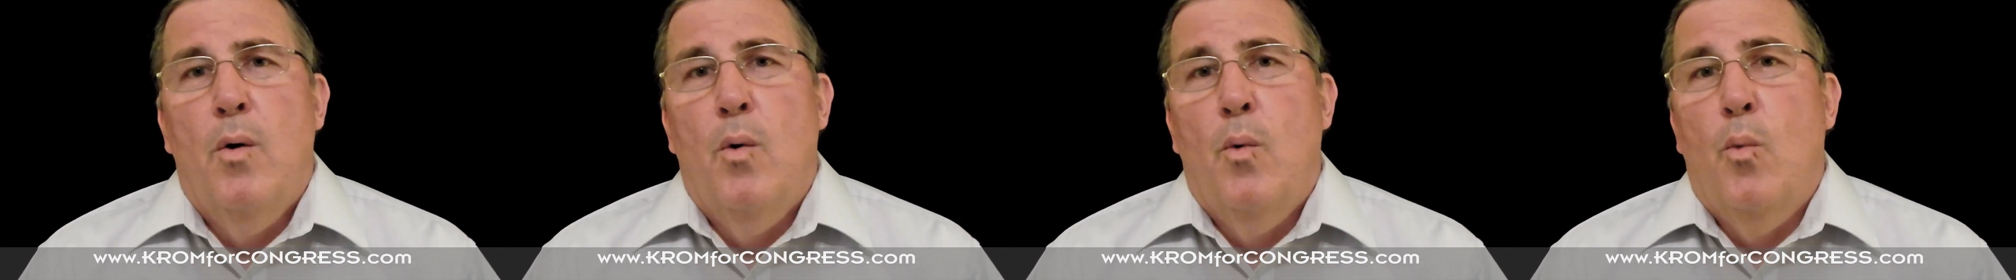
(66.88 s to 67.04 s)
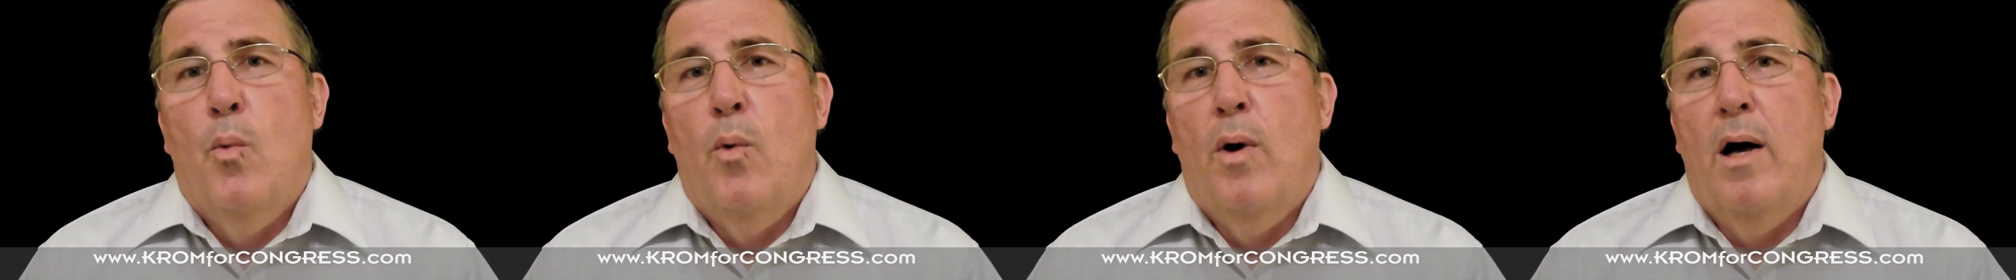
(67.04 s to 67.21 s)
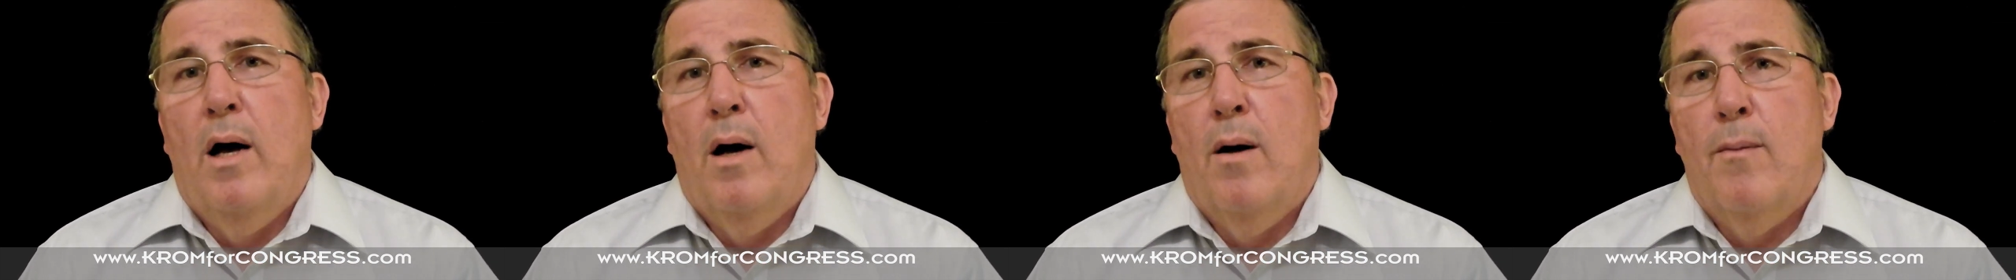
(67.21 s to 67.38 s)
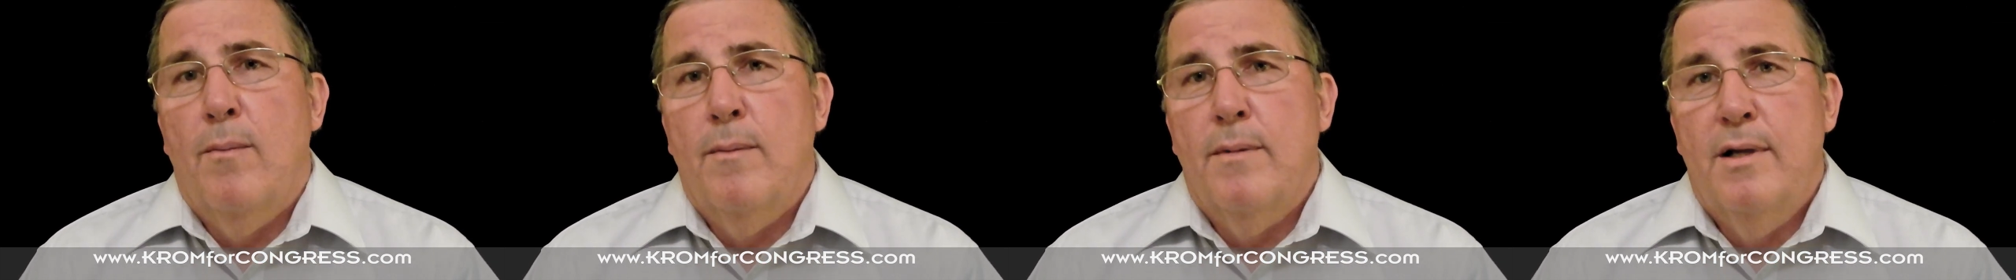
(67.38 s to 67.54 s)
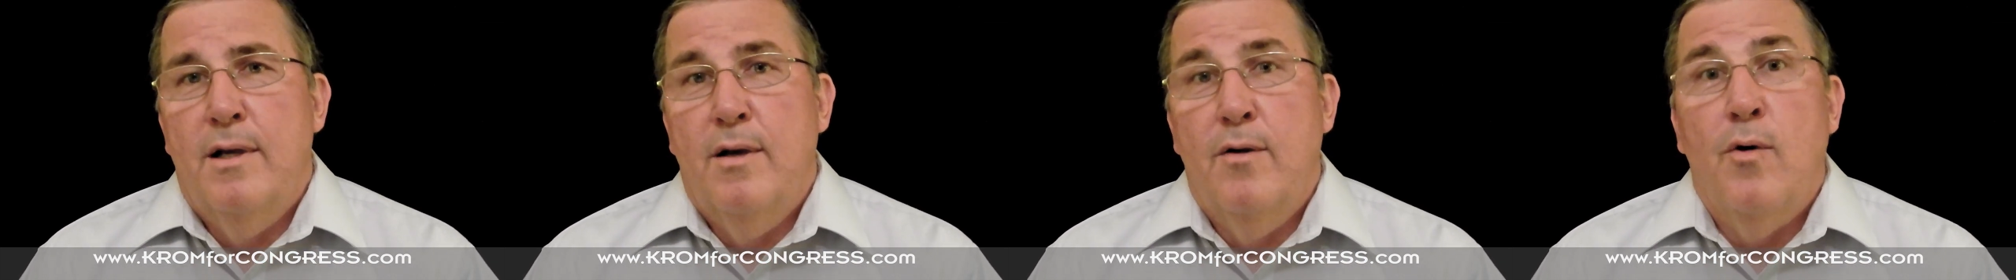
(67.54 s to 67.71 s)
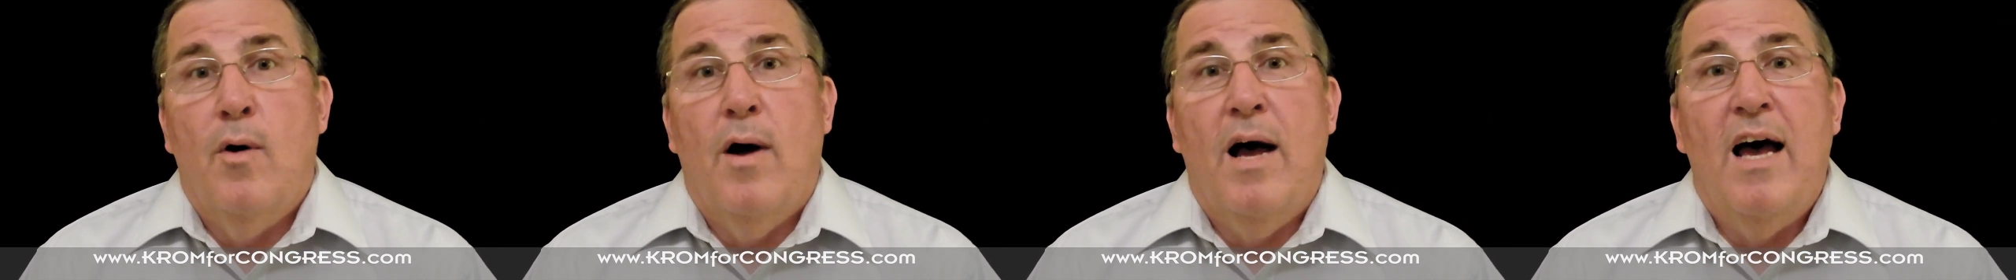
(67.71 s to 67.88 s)
Well,
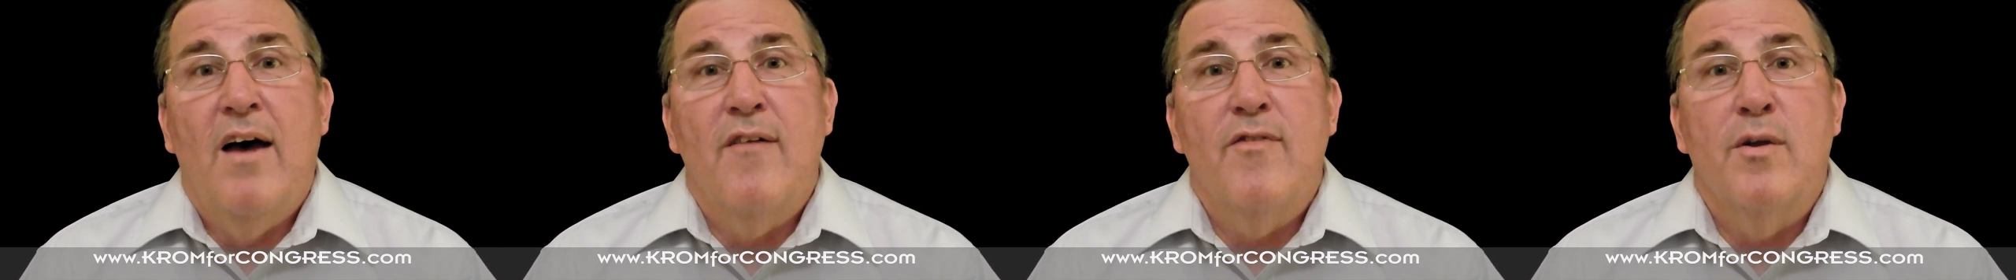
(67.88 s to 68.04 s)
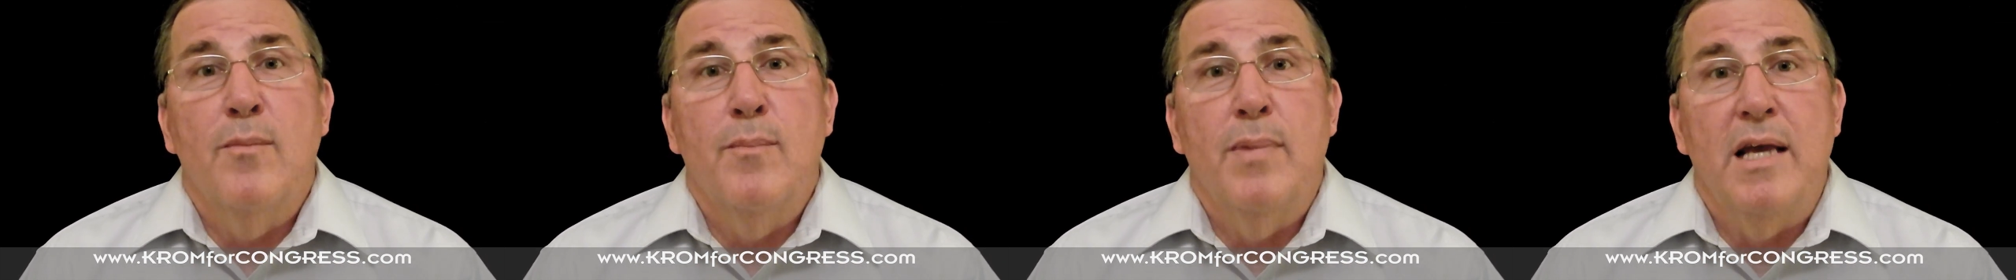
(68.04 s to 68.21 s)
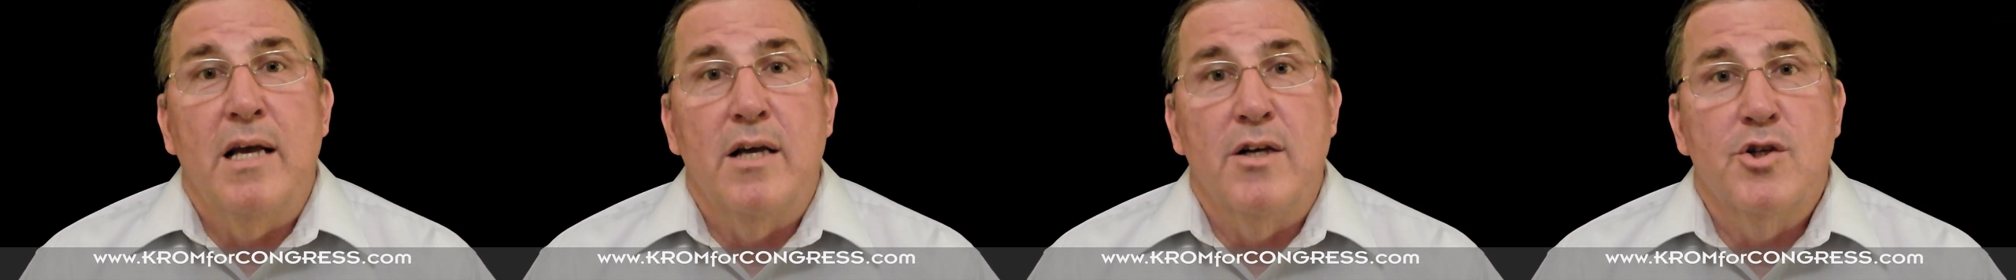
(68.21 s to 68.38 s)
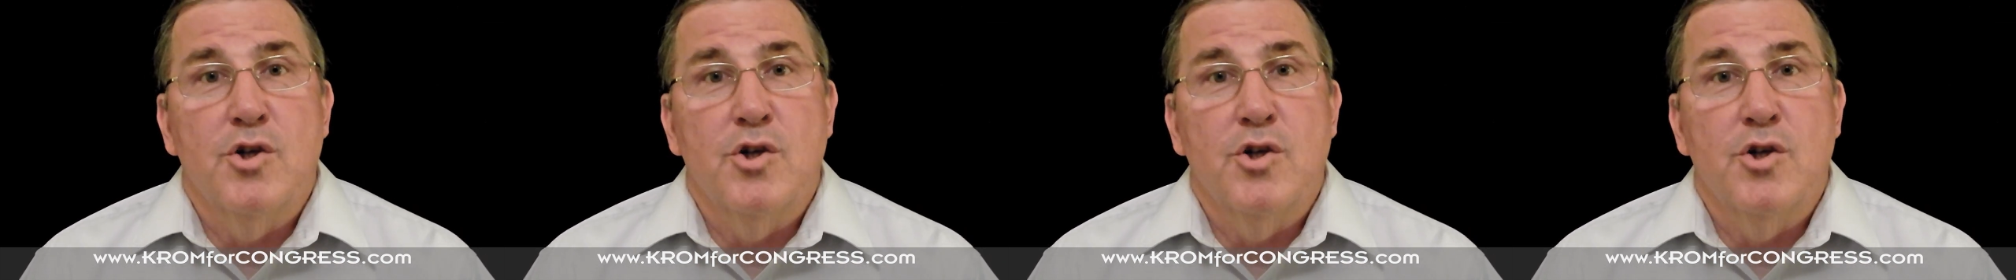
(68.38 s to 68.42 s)
you don't have to be a